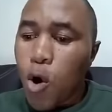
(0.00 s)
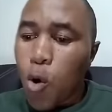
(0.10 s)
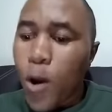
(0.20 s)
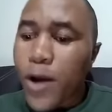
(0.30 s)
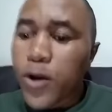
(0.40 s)

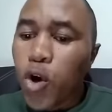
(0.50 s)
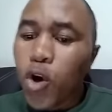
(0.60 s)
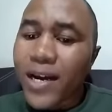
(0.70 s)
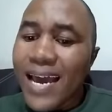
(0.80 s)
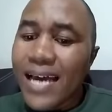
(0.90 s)
When you
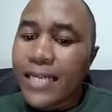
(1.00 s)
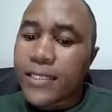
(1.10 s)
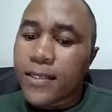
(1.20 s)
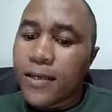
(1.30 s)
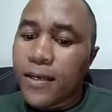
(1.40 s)
look at
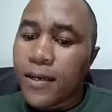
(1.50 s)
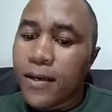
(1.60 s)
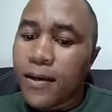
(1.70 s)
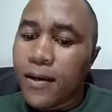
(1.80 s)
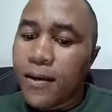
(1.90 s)

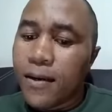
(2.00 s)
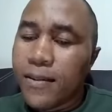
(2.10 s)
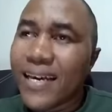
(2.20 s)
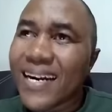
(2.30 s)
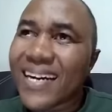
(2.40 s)

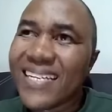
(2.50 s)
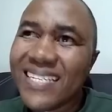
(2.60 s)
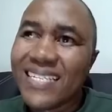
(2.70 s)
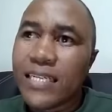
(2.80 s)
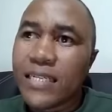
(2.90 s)
the
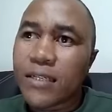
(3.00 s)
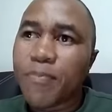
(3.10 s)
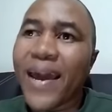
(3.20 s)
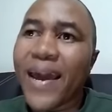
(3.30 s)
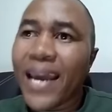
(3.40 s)
reasons,
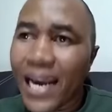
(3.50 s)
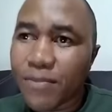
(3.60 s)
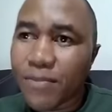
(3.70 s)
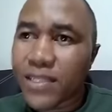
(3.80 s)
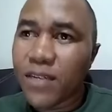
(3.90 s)

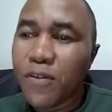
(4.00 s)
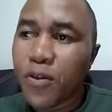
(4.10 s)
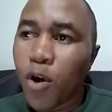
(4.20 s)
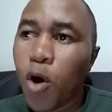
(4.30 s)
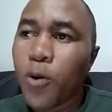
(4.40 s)
perhaps even
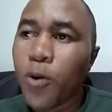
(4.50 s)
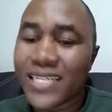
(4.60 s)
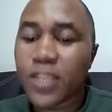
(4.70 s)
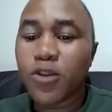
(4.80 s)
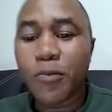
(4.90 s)
though it
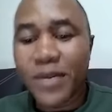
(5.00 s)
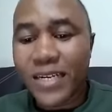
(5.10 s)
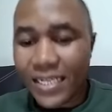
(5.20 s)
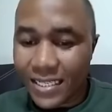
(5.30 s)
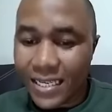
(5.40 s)
has not been
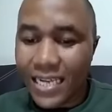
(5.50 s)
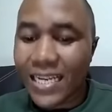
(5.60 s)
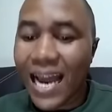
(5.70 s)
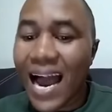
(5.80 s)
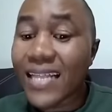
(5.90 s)

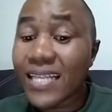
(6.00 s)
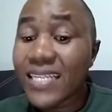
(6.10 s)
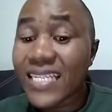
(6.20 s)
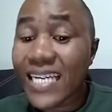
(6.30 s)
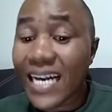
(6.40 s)
researched, I, this
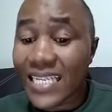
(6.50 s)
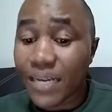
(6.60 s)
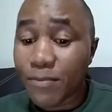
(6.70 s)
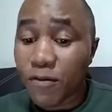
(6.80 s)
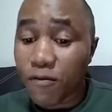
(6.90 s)
is an
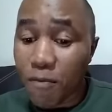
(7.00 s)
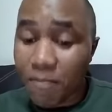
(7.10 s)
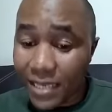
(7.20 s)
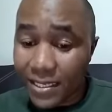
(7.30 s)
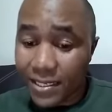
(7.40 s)
assumption from
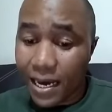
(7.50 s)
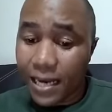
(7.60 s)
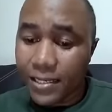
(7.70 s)
my side.